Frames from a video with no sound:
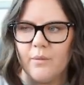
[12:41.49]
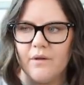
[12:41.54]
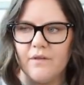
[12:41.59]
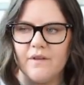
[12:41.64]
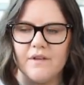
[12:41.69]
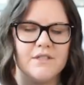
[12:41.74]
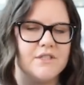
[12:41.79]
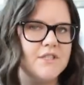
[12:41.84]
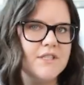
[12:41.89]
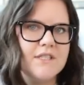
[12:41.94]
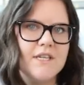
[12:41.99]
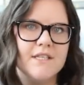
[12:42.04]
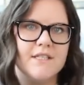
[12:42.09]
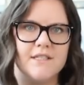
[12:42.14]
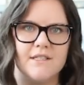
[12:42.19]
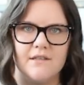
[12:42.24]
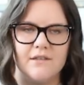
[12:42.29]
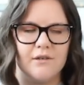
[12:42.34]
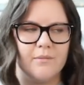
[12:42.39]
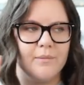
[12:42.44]
us just because
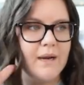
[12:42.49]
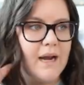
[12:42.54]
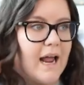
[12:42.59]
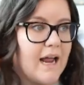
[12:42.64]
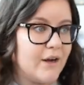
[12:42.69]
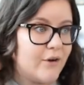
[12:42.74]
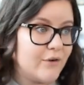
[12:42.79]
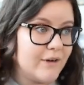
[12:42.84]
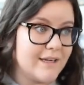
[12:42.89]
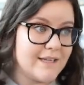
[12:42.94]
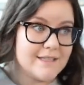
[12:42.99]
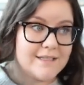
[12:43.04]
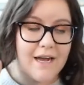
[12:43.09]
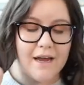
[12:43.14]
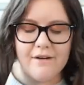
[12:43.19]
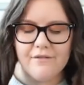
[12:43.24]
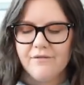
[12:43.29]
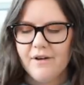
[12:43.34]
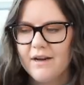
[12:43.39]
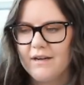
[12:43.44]
he's a little bit angry and it's
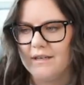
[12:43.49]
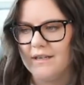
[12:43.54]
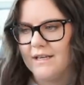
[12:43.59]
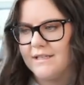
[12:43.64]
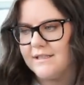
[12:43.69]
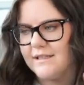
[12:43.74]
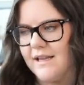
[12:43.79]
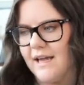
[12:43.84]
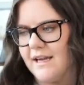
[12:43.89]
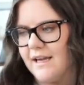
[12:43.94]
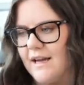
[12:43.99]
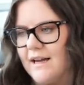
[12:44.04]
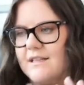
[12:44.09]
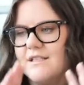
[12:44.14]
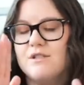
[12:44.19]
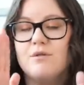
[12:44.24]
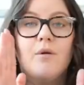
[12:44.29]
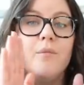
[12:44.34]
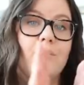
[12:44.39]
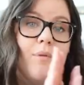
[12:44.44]
kind of fun and he doesn't like us.
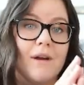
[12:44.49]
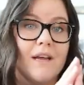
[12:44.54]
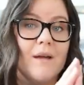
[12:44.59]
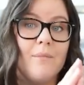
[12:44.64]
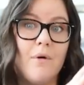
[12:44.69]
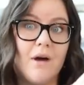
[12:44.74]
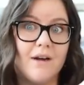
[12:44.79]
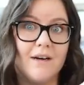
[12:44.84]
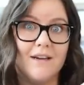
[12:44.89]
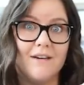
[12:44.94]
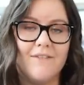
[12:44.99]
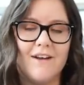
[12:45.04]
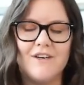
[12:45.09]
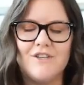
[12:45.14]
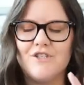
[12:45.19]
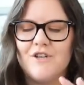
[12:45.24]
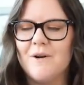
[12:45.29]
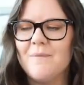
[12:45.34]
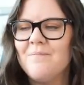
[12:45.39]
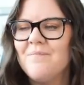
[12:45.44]
So we'll bring him on an
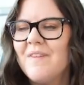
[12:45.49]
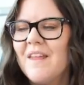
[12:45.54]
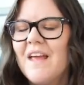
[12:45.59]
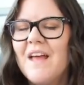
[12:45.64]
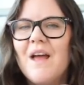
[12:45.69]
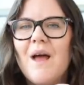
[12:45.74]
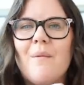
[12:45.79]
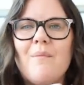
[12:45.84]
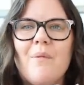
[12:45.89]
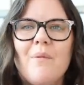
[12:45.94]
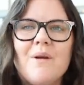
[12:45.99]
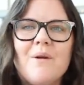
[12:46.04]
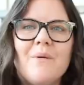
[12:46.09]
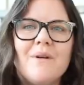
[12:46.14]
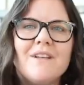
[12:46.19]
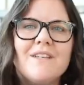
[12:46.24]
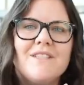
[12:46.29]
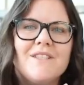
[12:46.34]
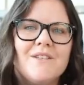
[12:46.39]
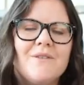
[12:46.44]
adventure. But what you
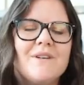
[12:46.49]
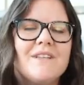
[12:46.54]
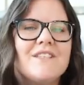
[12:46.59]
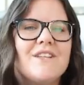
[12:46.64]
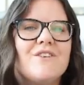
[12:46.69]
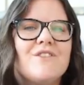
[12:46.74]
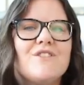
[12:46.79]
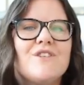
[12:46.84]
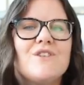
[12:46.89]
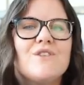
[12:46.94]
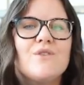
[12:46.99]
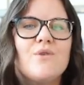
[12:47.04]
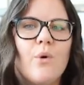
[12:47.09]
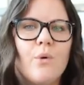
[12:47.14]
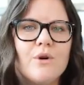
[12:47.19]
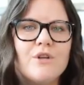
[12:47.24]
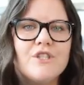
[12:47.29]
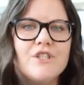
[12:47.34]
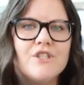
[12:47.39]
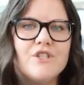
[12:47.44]
want to do is there's this
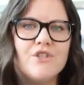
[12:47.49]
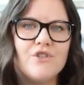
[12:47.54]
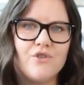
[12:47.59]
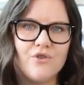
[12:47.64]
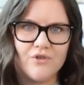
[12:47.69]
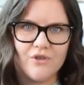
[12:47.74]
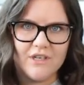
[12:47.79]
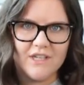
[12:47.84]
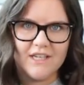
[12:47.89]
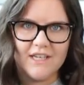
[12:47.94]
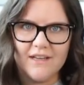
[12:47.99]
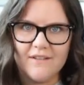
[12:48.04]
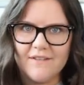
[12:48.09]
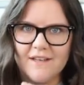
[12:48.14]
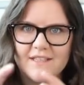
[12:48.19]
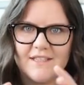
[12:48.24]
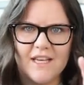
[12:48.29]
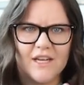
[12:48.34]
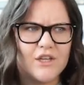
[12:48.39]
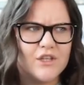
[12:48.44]
gorgeous tree
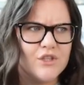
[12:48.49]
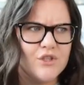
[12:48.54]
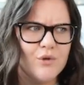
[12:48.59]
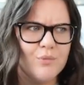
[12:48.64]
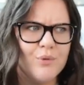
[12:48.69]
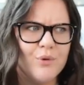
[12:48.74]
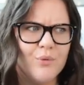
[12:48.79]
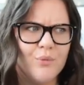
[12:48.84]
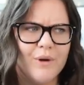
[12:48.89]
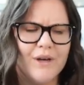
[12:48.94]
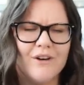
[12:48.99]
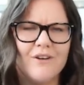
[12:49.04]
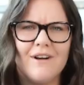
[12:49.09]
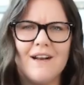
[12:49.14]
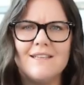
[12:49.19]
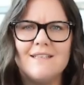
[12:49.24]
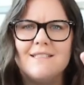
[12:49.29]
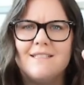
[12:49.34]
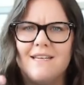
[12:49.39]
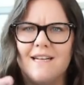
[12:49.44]
that's like super weird
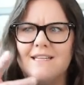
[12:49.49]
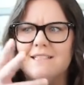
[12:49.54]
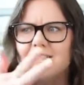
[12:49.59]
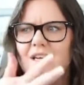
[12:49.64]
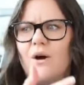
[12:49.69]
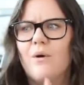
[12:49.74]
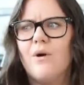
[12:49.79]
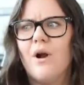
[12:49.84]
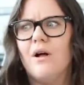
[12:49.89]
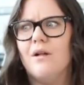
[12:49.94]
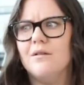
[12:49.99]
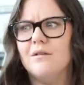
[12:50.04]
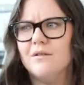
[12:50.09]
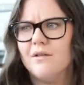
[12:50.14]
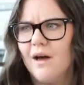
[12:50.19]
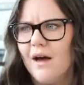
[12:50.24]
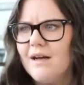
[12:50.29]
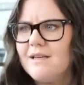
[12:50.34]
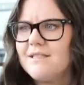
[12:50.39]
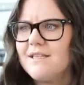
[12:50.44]
and stands out a
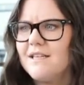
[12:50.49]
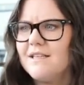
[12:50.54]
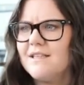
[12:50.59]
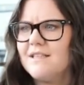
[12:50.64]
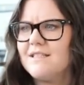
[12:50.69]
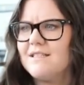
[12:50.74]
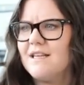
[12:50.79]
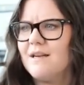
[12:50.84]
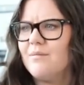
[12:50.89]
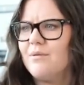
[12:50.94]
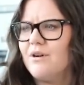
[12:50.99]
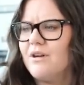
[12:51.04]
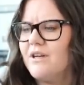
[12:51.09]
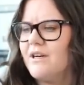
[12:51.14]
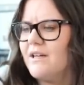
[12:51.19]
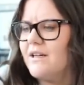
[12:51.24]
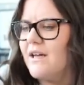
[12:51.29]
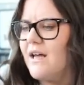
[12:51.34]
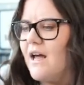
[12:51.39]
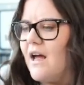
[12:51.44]
lot in this
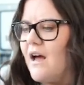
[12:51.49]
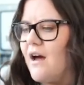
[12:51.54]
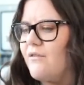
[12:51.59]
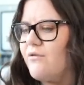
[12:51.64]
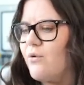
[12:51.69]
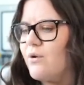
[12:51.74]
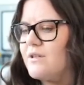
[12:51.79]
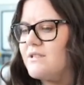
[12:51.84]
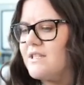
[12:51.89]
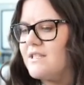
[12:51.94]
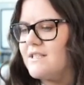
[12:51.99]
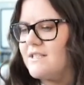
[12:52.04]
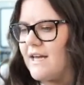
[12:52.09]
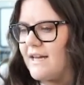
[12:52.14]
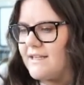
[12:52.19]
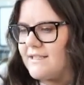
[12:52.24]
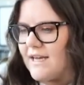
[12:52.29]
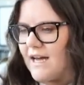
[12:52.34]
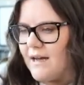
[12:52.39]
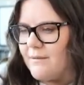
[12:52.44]
neighborhood. Of course it's nighttime,